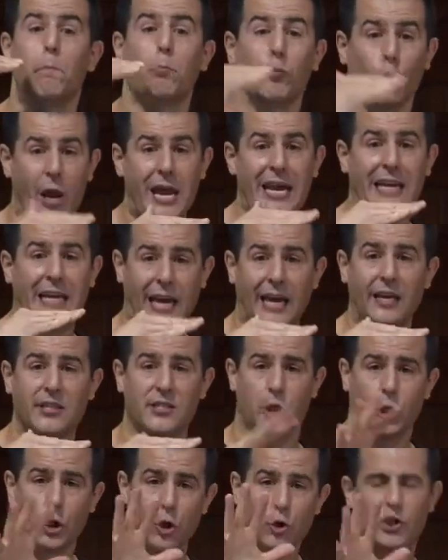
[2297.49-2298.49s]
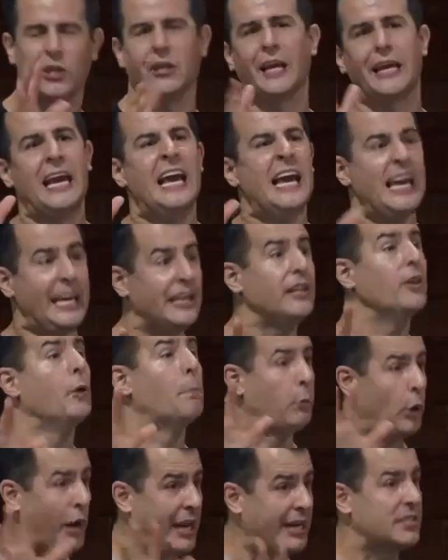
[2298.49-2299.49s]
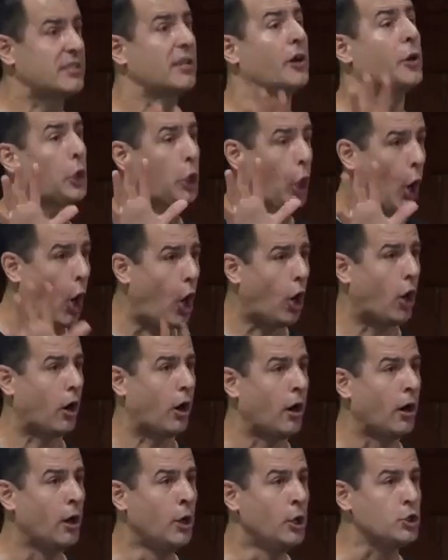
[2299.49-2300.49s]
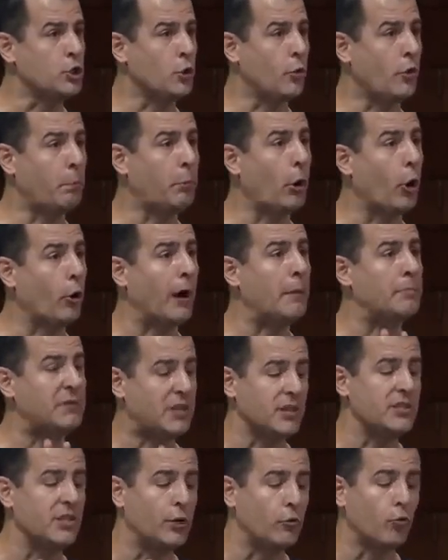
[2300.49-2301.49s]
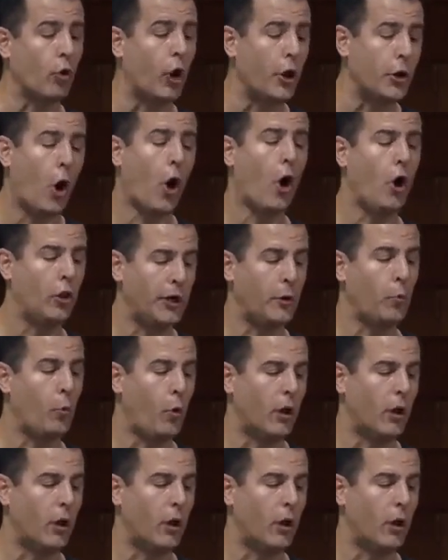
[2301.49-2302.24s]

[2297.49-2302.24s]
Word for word: break execution, like hitting the brakes on a car so the program doesn't run all at